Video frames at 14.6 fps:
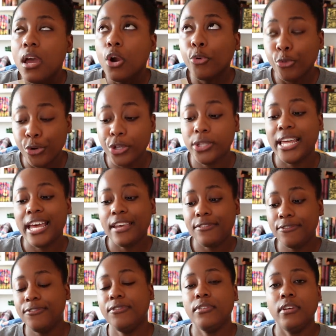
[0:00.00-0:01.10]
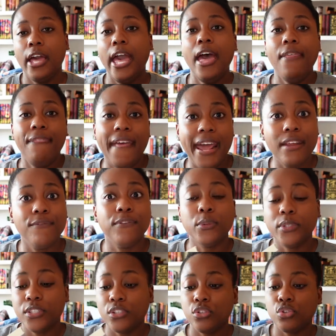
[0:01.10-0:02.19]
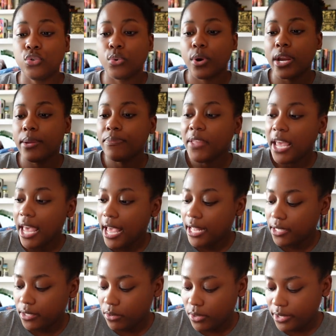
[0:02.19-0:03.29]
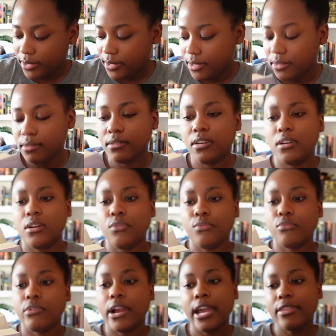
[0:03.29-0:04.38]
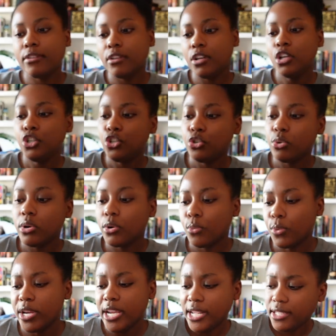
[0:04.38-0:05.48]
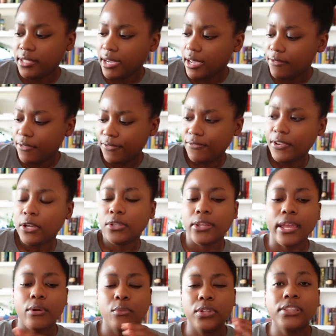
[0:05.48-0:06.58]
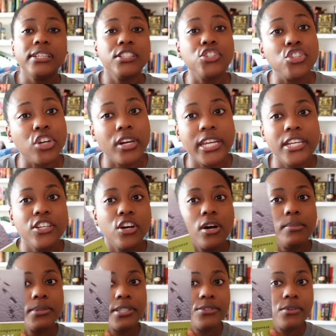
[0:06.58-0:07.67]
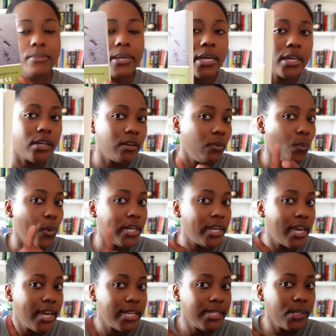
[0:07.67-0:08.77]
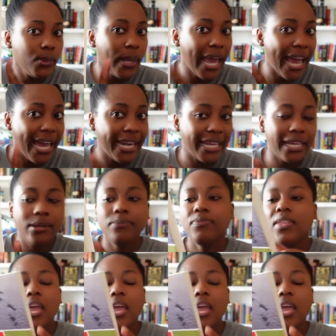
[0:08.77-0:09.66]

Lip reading: real life that influenced the story. And so this is a rather short read. So I felt like with these chunky tomes, this would be a good one to add in.